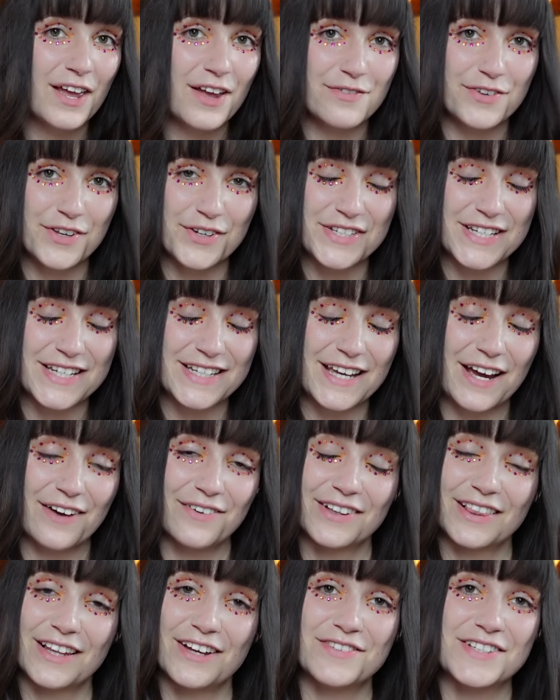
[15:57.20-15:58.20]
If you did, I
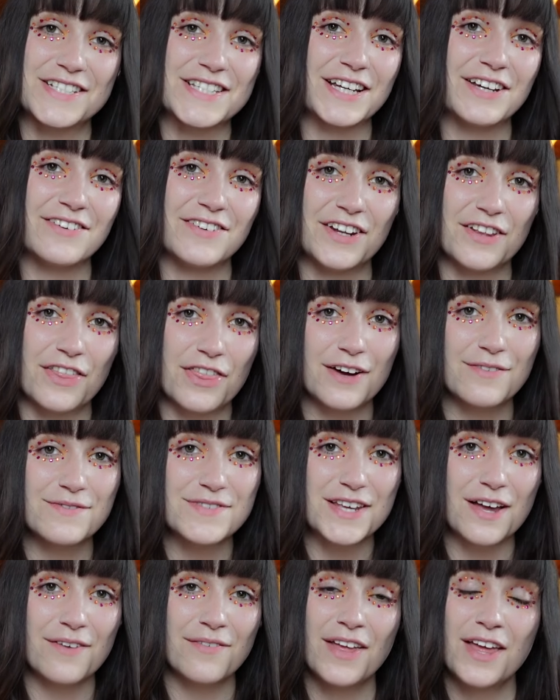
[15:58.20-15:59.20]
would love you to give it a
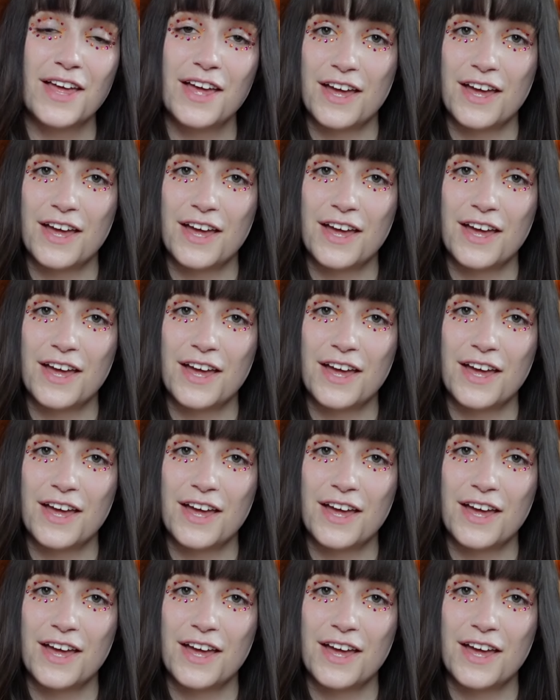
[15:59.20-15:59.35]
thumbs up